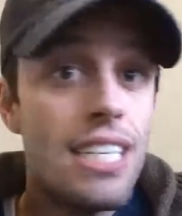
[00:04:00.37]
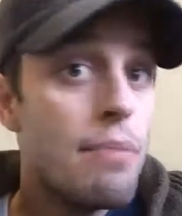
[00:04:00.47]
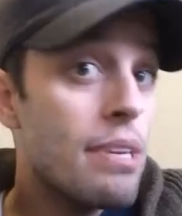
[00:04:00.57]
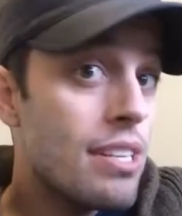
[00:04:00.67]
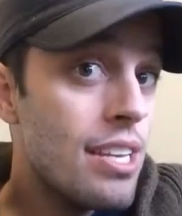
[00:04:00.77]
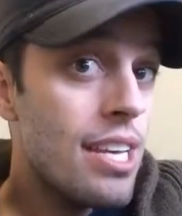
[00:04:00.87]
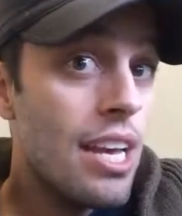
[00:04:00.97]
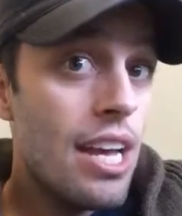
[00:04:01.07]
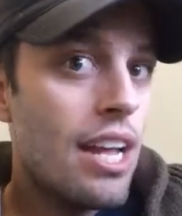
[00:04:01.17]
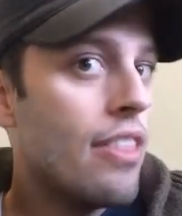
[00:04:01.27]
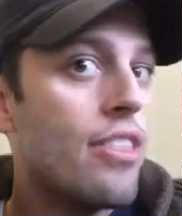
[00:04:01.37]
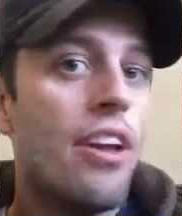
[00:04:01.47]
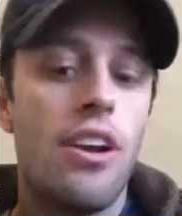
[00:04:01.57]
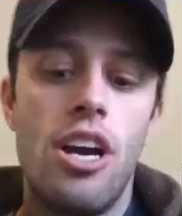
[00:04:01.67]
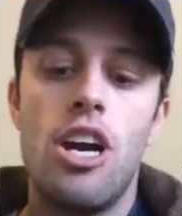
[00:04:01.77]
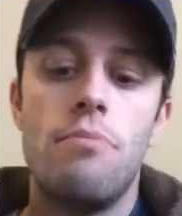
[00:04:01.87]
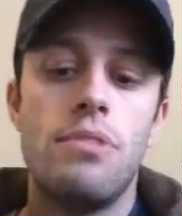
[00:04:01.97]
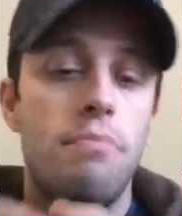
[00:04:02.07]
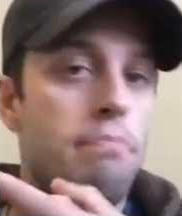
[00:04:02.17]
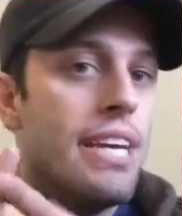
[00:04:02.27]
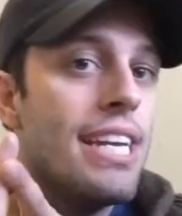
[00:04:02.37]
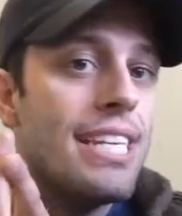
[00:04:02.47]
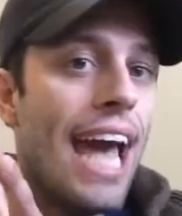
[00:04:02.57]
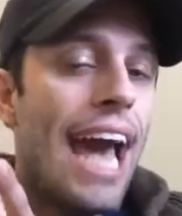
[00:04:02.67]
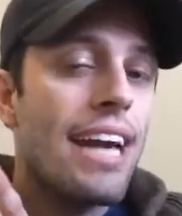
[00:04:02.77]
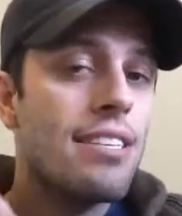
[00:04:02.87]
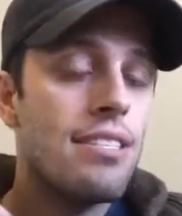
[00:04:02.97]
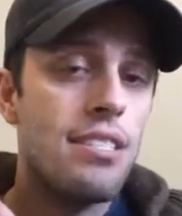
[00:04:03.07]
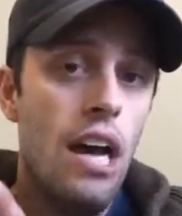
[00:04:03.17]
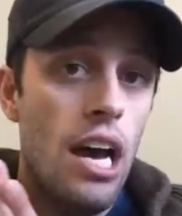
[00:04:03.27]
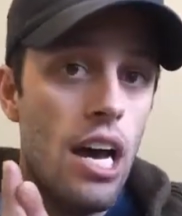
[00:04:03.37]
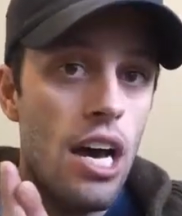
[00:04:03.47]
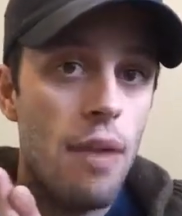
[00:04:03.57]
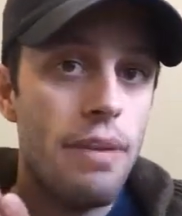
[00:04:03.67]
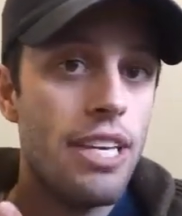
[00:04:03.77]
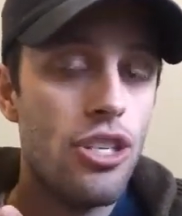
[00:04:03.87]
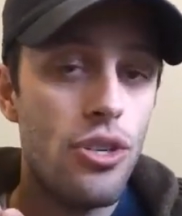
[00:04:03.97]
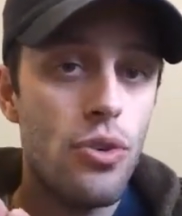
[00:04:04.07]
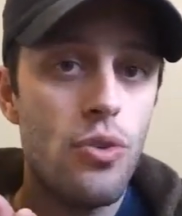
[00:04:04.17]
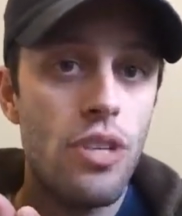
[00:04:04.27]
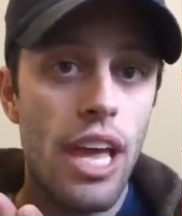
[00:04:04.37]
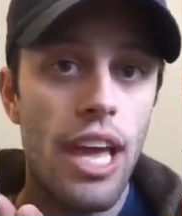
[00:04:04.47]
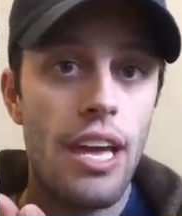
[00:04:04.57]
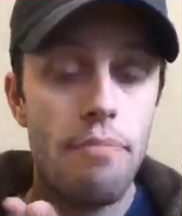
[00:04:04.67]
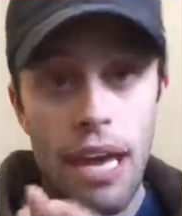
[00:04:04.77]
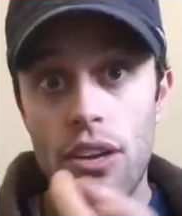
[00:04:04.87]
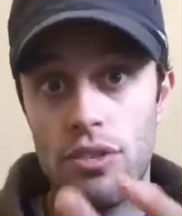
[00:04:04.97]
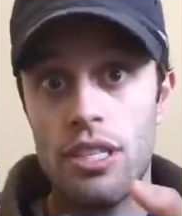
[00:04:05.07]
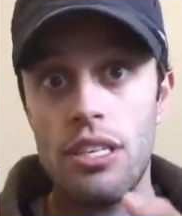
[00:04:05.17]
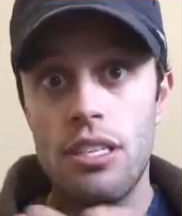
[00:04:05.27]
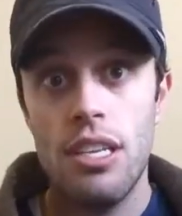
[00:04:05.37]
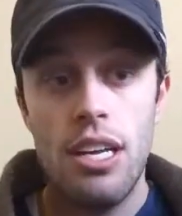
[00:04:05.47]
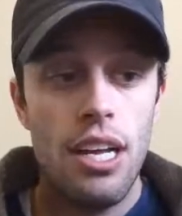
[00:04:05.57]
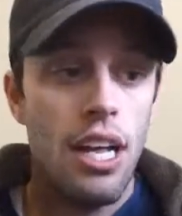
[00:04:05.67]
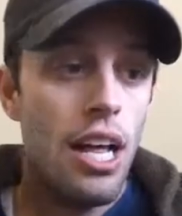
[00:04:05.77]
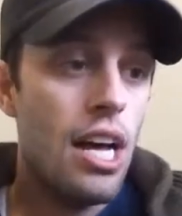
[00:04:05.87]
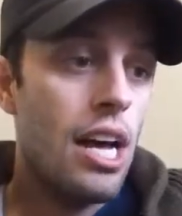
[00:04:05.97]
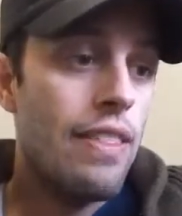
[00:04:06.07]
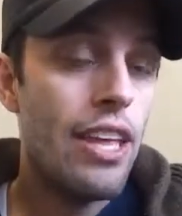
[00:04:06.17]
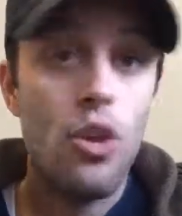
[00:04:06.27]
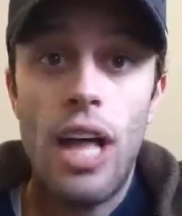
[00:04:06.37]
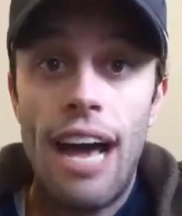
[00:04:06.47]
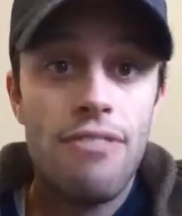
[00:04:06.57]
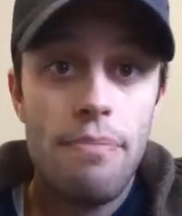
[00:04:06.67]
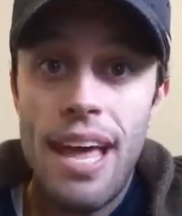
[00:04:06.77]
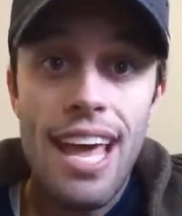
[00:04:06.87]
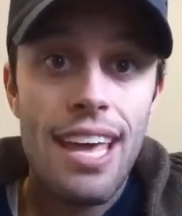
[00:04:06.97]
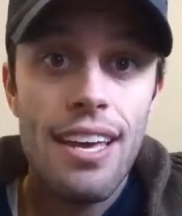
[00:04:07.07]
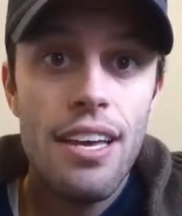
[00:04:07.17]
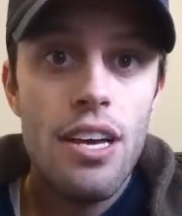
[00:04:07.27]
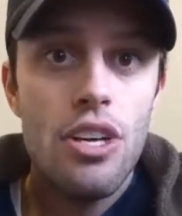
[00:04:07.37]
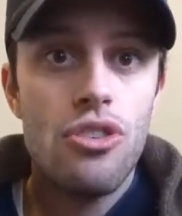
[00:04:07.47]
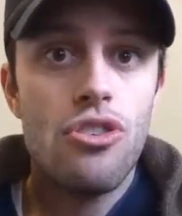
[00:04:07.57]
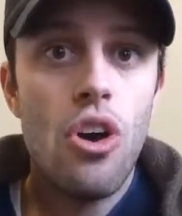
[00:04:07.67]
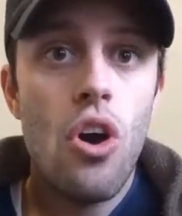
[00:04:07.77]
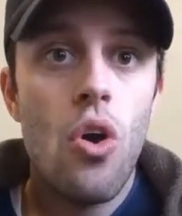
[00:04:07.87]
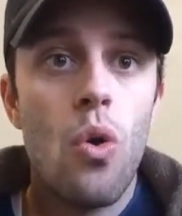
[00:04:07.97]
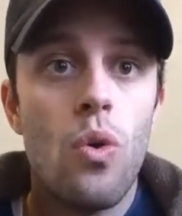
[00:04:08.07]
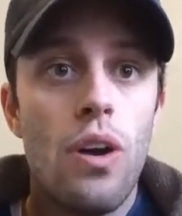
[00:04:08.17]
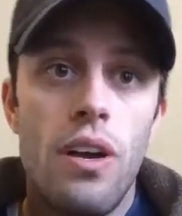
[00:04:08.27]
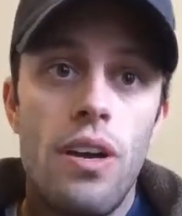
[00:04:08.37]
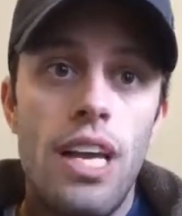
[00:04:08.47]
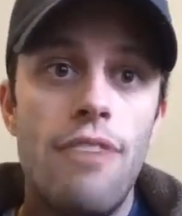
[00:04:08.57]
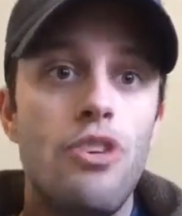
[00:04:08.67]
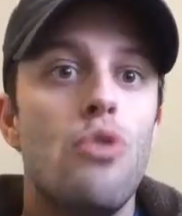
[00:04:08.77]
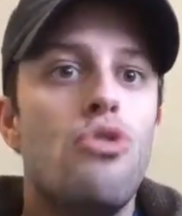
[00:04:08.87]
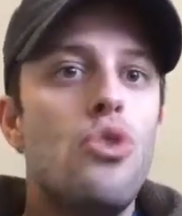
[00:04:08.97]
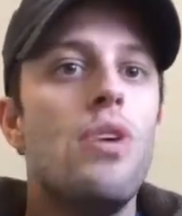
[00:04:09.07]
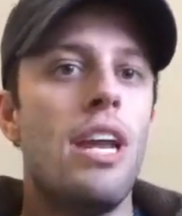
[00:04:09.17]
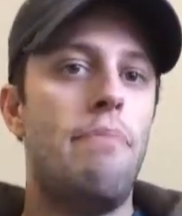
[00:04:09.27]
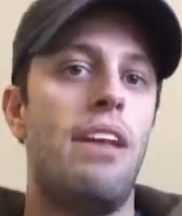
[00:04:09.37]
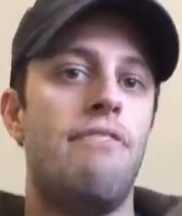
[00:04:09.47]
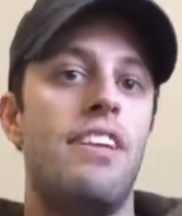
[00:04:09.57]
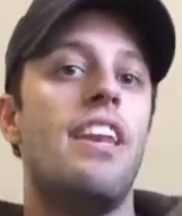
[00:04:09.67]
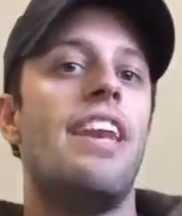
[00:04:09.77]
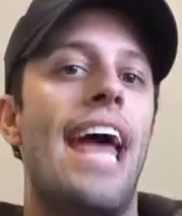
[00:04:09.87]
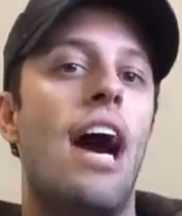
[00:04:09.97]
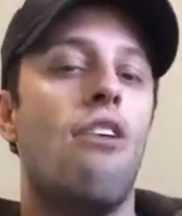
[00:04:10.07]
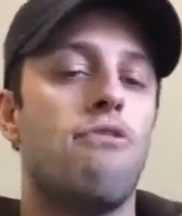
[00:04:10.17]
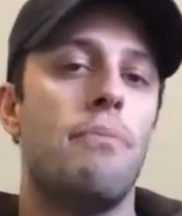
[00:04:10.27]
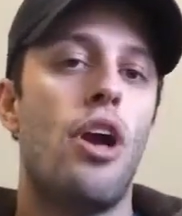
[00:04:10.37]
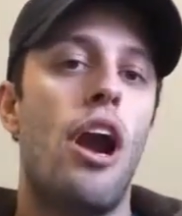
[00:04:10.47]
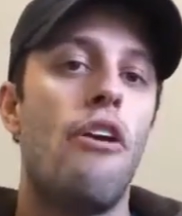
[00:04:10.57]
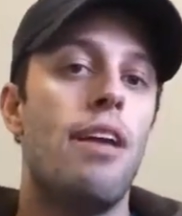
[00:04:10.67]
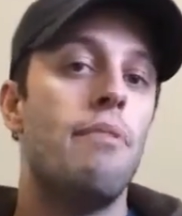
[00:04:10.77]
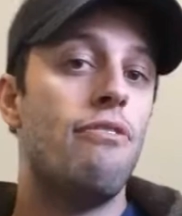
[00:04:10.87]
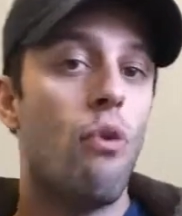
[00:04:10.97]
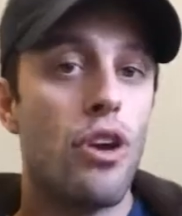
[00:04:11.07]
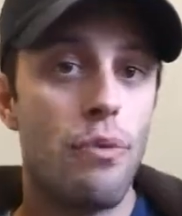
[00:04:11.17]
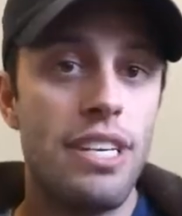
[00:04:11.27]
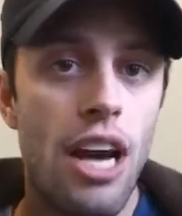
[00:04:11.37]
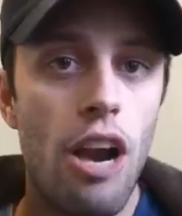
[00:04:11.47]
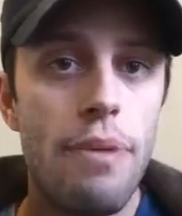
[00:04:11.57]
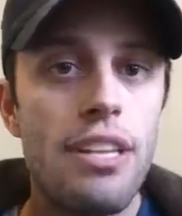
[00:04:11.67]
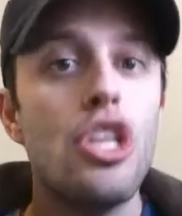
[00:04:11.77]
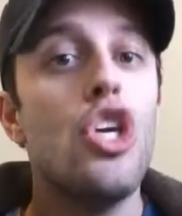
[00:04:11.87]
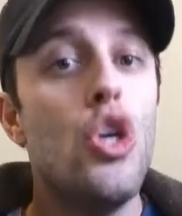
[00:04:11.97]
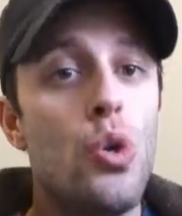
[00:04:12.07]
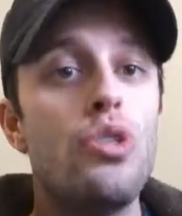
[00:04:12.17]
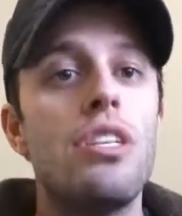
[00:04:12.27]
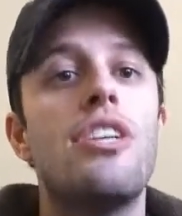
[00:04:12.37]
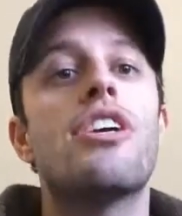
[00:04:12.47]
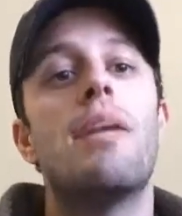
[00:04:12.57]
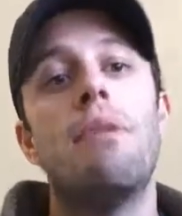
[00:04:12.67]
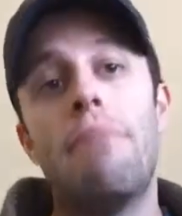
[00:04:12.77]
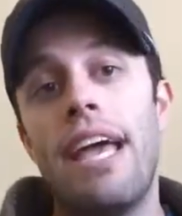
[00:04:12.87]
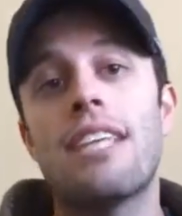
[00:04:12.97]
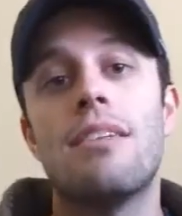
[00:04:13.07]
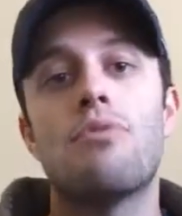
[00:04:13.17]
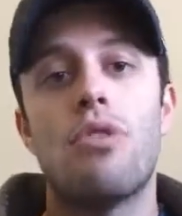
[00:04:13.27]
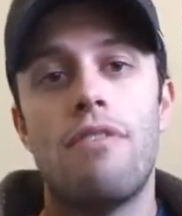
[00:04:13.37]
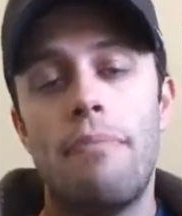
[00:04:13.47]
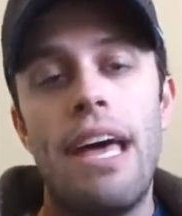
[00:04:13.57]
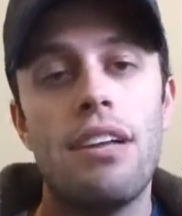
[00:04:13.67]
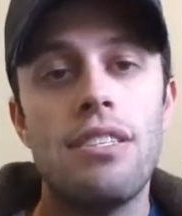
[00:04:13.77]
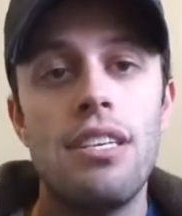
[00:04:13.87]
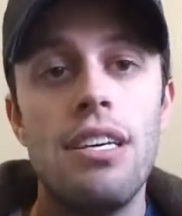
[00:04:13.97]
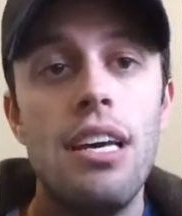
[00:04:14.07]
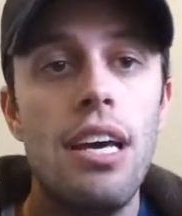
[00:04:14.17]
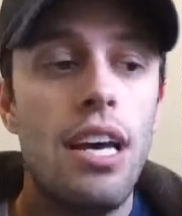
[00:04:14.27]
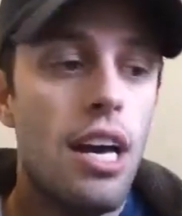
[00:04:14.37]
typically, there comes big tax issues and penalties that you'll have to pay. So if you do get a benefit now from your IRA before your retirement, usually you're going to be paying some sort of a penalty